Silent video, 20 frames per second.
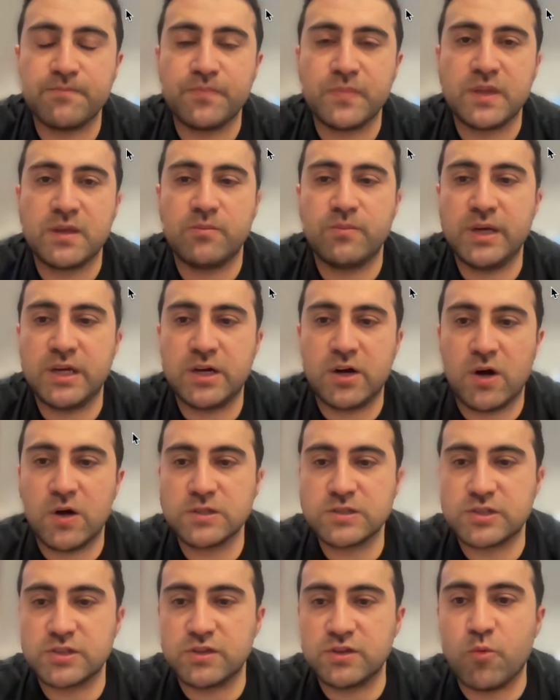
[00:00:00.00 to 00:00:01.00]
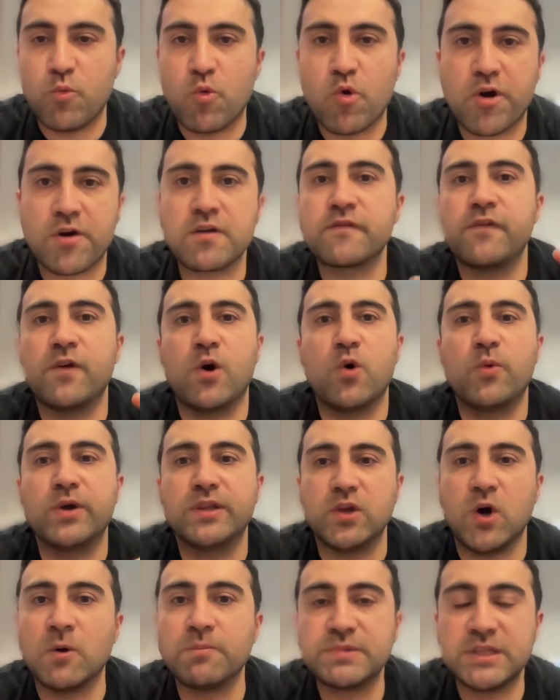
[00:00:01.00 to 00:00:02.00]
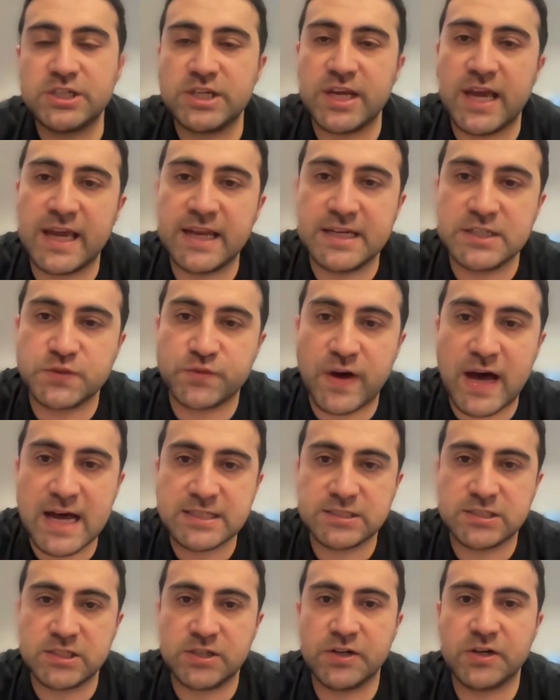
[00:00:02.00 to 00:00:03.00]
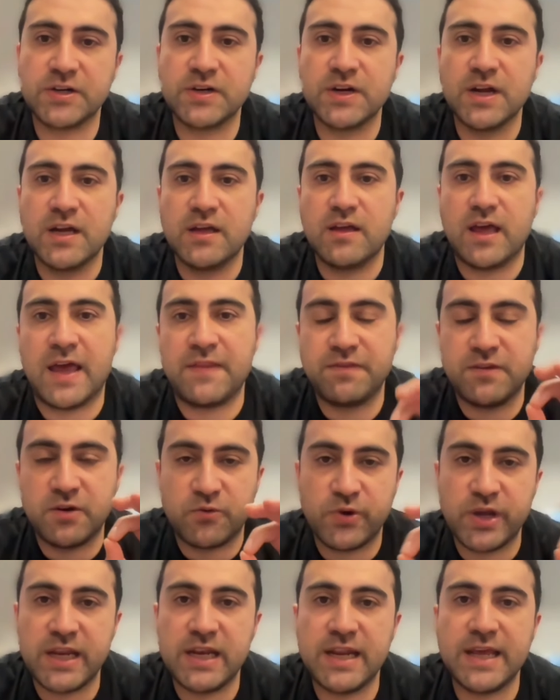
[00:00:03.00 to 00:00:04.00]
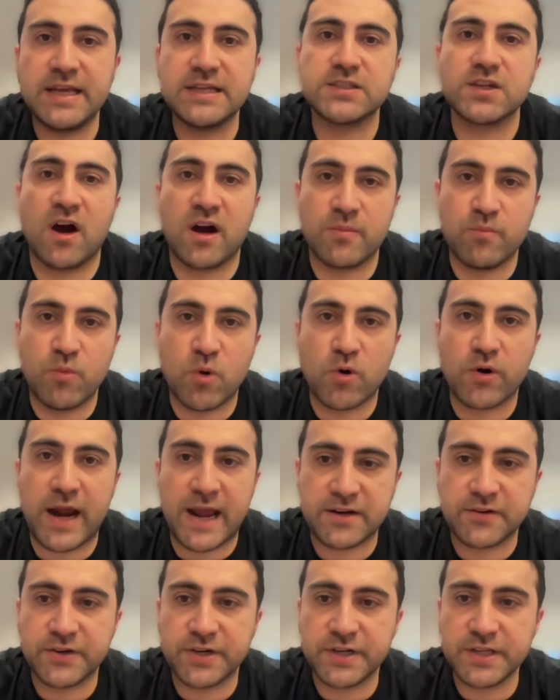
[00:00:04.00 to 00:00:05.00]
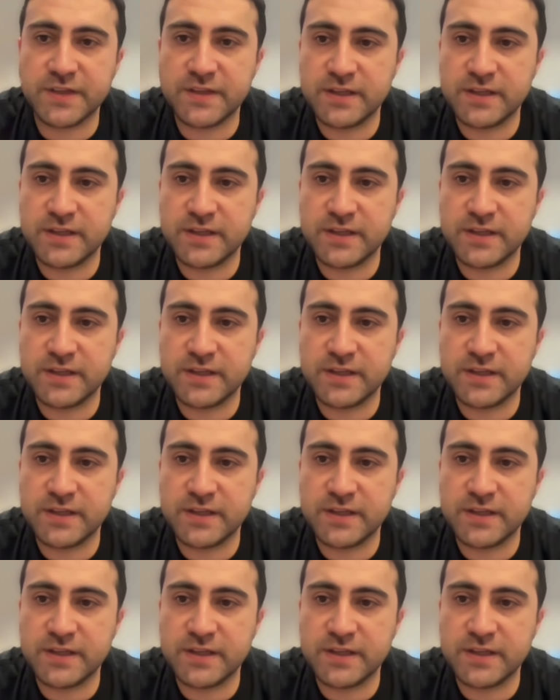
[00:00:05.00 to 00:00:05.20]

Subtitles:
because the workflow with OptiShade is faster and the readings are more accurate.